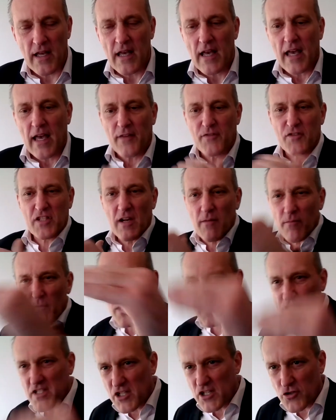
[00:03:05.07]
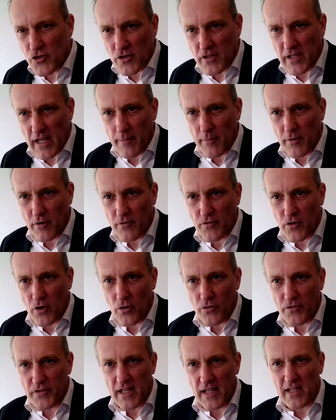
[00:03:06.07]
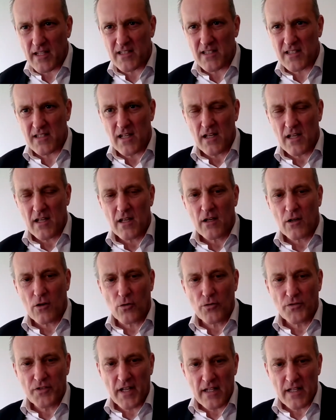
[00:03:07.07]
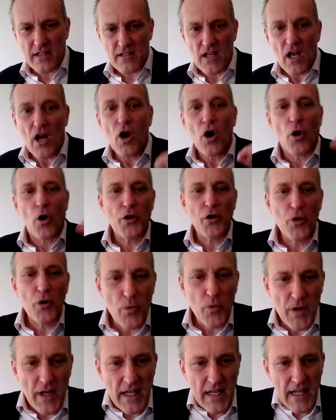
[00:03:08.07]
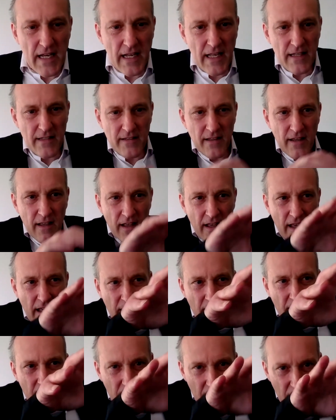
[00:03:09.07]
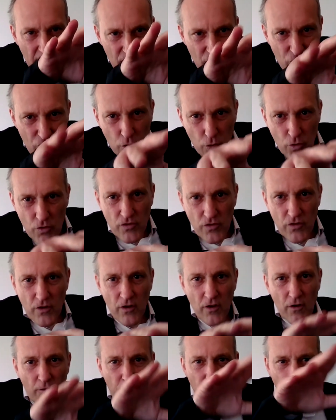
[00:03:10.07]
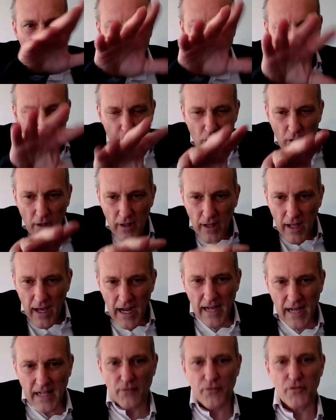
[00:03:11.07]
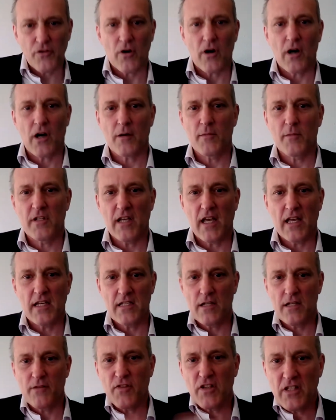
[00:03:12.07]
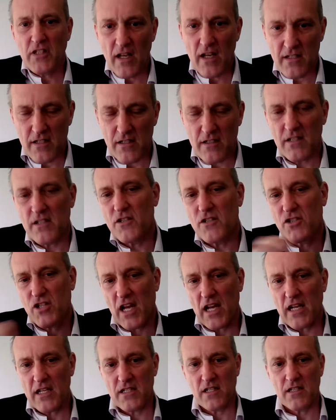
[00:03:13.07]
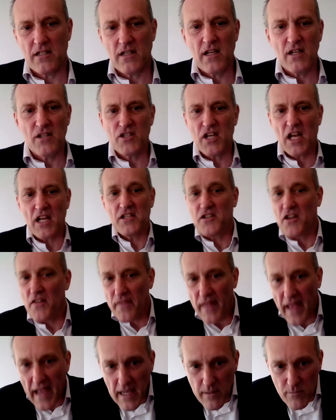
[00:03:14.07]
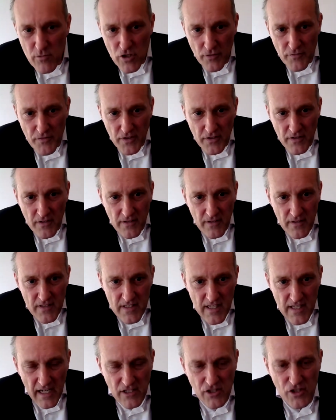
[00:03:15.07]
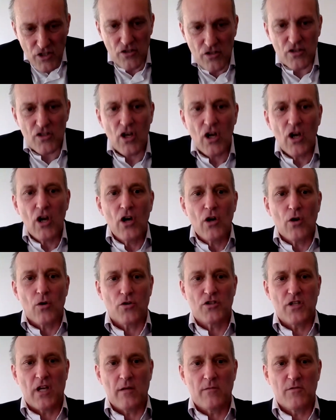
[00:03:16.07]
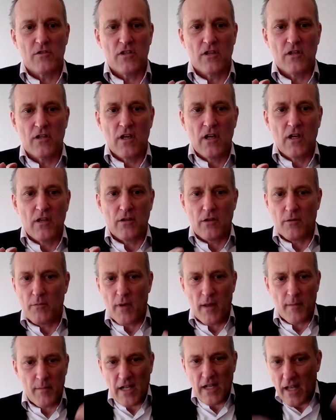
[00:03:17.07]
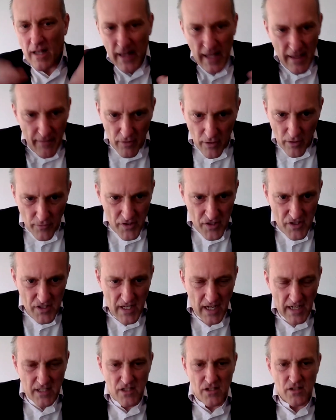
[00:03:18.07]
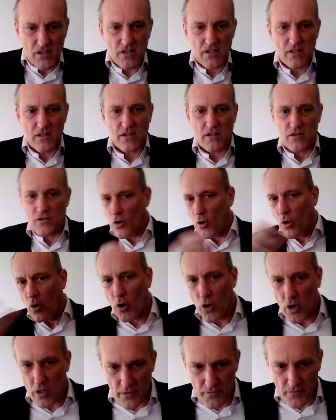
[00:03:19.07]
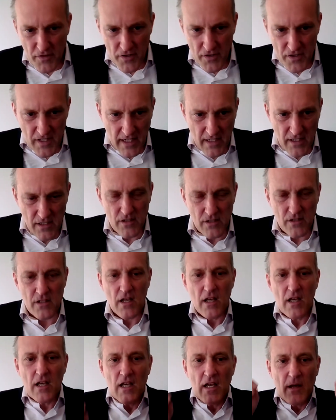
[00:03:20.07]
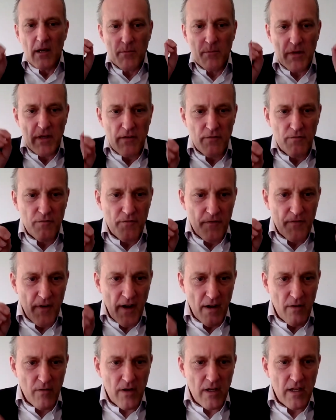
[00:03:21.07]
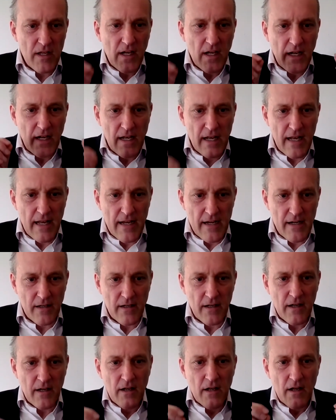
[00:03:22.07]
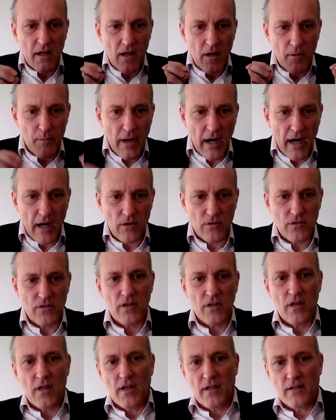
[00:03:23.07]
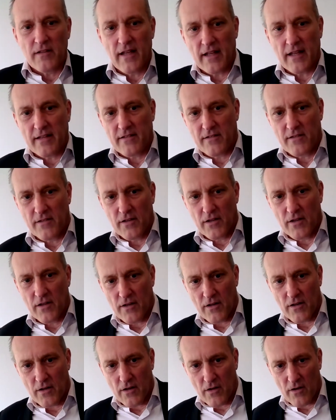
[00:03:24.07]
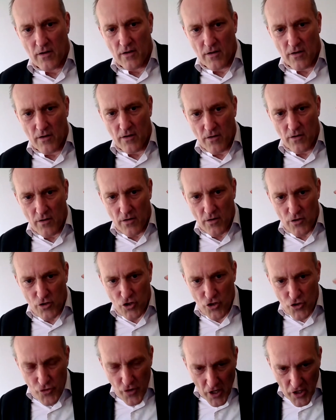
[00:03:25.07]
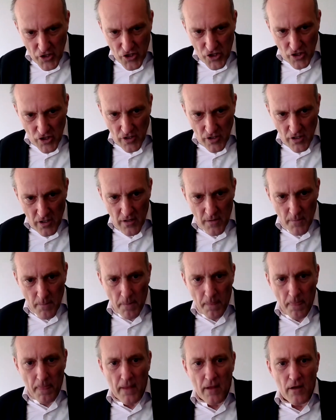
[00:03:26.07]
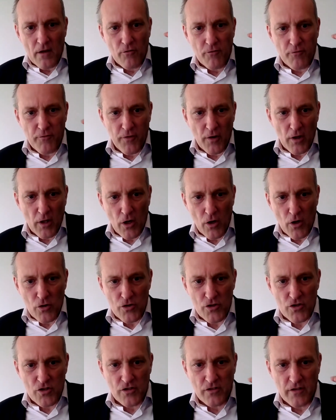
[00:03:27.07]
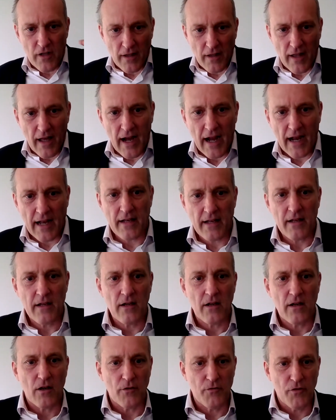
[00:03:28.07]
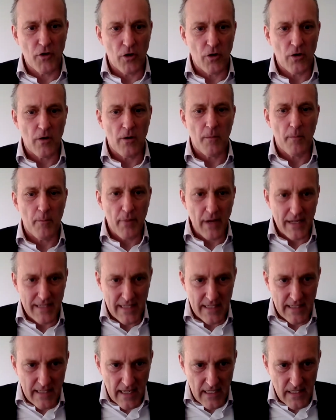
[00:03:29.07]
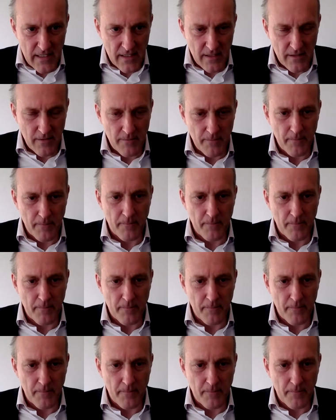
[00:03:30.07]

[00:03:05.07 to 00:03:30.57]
If someone sees your table of contents, or you're reading it, it should follow the line of your argumentation. If it doesn't, change it. Change the names of the sections, or change maybe the level of the sections, the order of the sections. Be very clear about that the structure follows the line of your presentation.